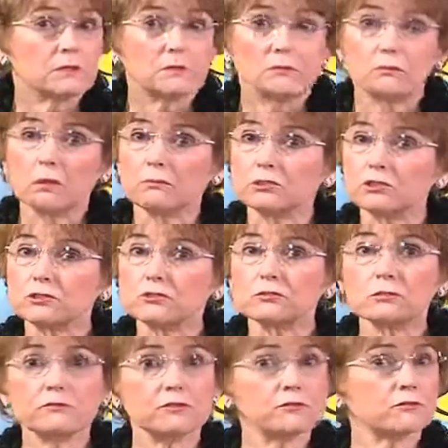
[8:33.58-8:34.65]
what would you do
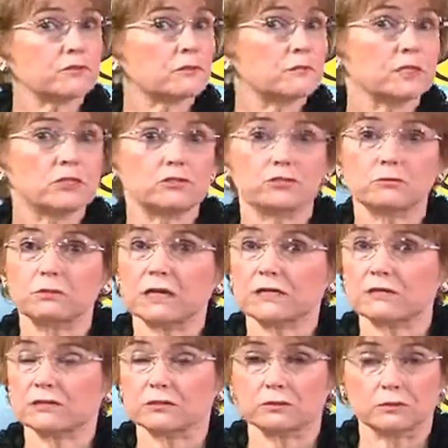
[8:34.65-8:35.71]
if you've committed your way
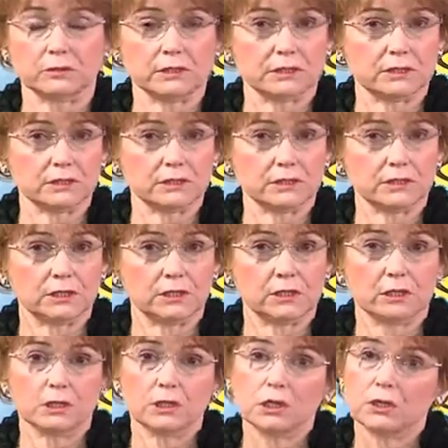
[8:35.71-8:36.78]
to the Lord?
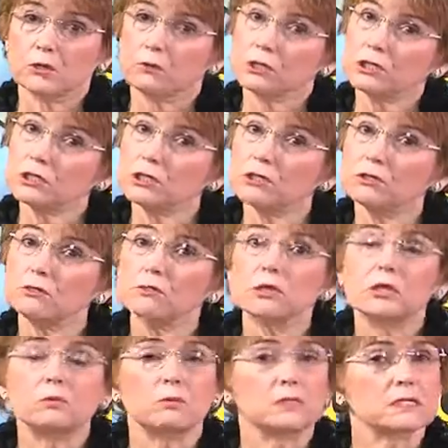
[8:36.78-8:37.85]
Well, you know,
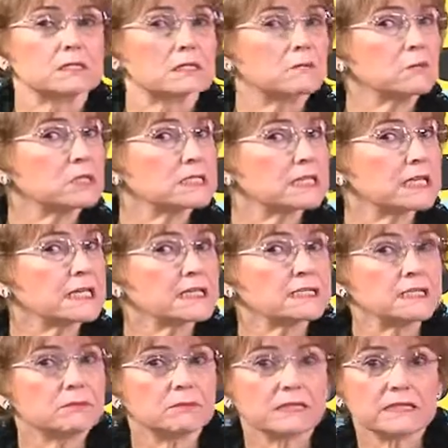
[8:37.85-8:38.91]
when someone's saying
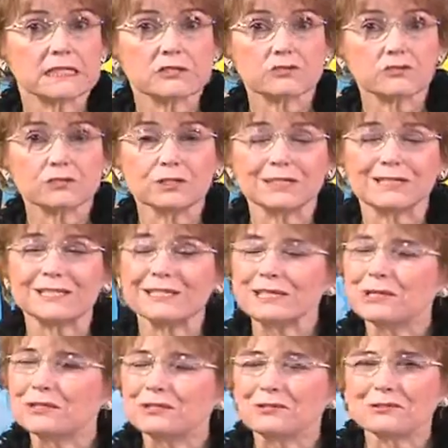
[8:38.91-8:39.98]
something they shouldn't,
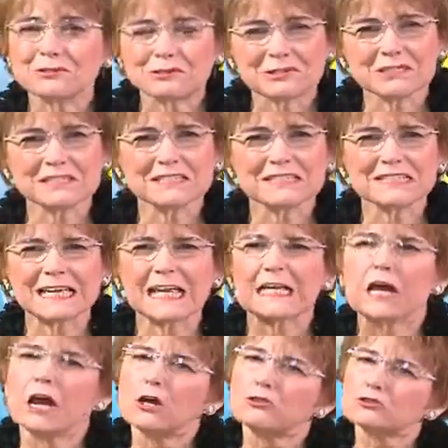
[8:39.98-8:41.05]
you shouldn't say,
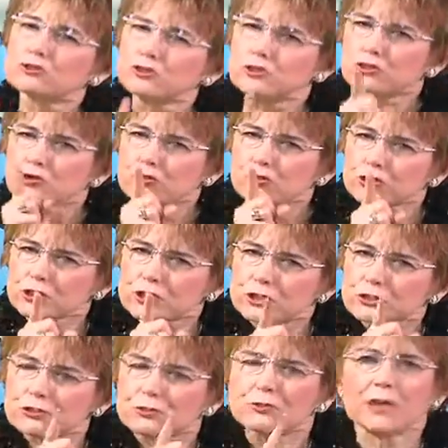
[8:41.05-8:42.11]
you shouldn't
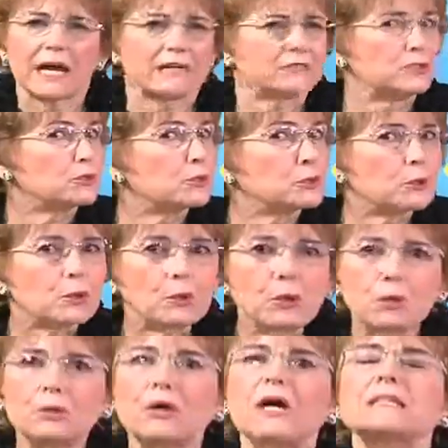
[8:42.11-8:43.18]
do that.
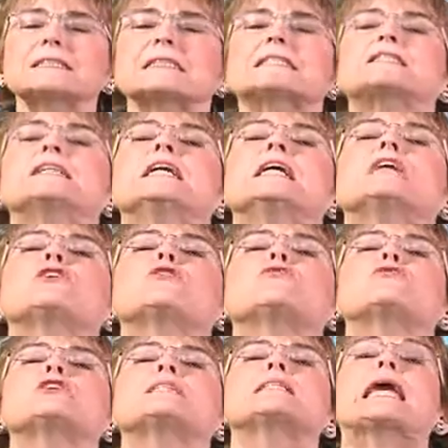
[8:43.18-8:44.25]
No, God says, you
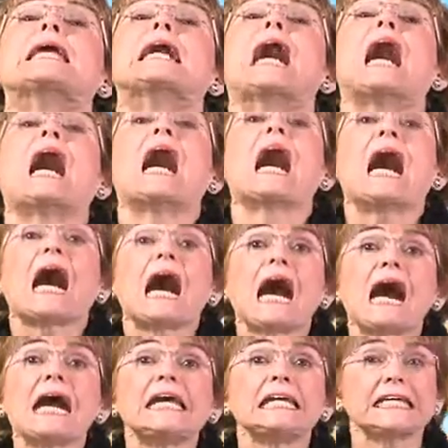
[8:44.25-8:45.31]
should say,
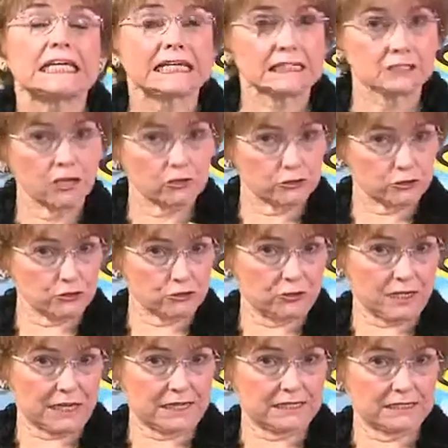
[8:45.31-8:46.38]
I cannot do
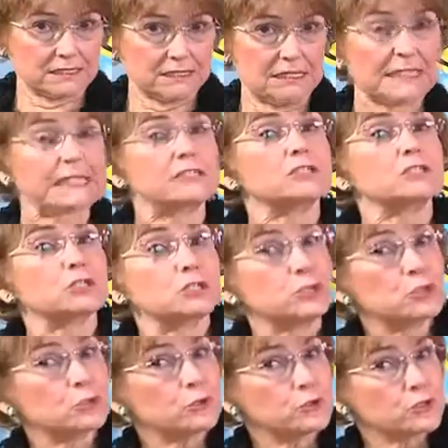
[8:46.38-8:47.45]
that.
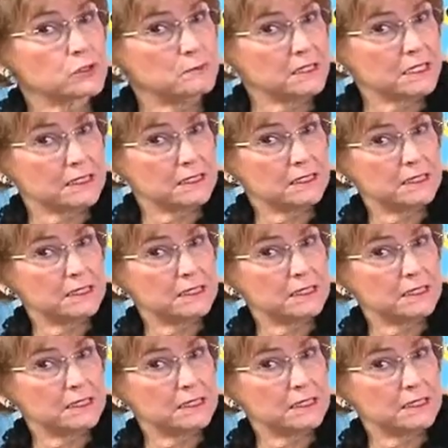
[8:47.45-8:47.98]
Excuse me.